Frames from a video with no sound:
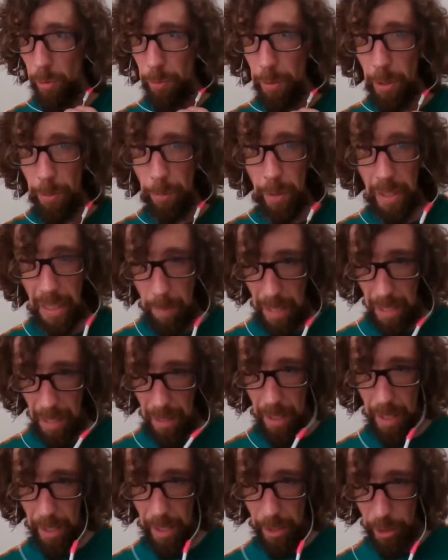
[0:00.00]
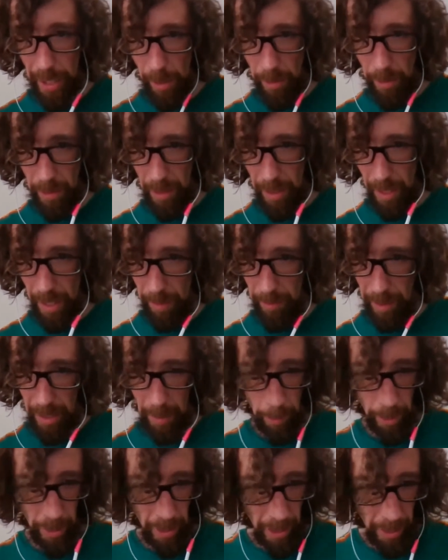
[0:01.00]
feel free to give me a shout. I'm going to
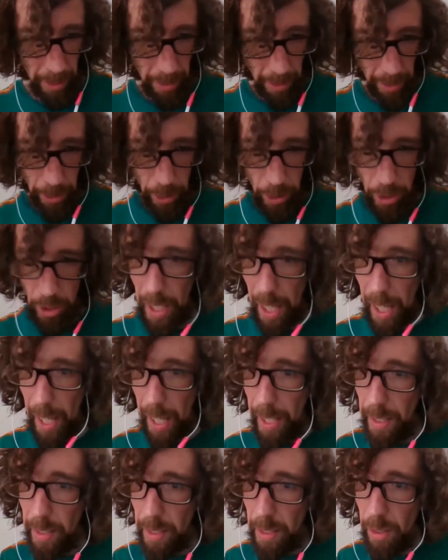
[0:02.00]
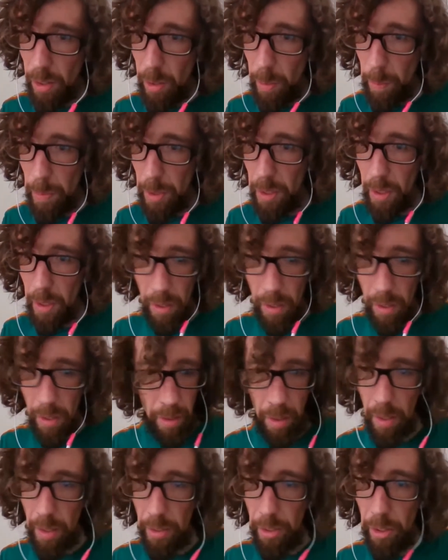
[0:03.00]
put it in the chat. Oops.
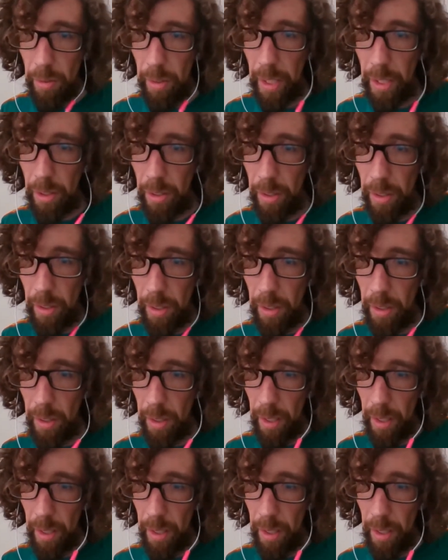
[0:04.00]
Director.